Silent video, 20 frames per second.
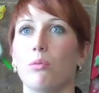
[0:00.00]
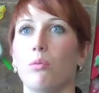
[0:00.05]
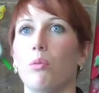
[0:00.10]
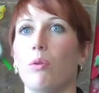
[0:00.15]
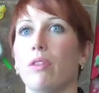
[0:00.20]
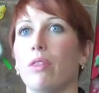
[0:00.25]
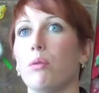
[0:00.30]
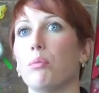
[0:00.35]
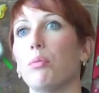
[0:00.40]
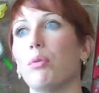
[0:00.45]

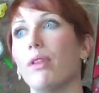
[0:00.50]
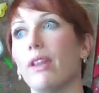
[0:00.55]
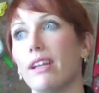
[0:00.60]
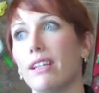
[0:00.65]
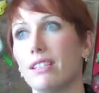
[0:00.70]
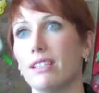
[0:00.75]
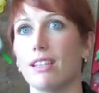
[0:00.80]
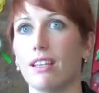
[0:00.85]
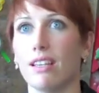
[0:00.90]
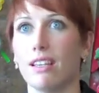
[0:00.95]
what the
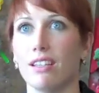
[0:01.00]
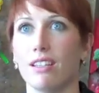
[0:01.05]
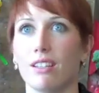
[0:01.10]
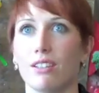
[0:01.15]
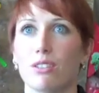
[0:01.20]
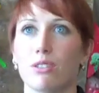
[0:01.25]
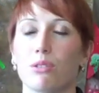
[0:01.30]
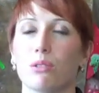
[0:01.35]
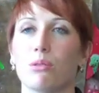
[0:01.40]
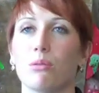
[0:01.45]
place
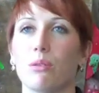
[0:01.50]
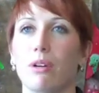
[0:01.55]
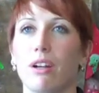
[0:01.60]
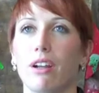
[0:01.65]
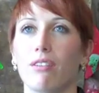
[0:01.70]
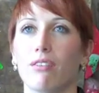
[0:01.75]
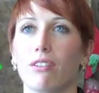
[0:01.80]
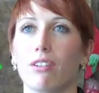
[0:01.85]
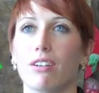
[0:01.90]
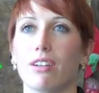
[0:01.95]
is or
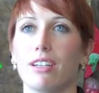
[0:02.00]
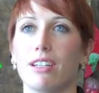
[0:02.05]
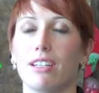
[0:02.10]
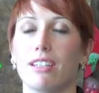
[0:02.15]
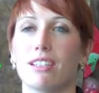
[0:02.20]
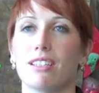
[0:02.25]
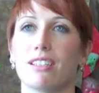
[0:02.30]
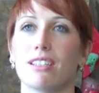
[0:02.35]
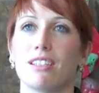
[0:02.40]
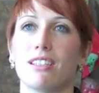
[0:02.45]
whatever.
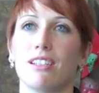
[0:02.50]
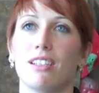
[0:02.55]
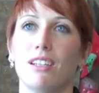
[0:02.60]
It's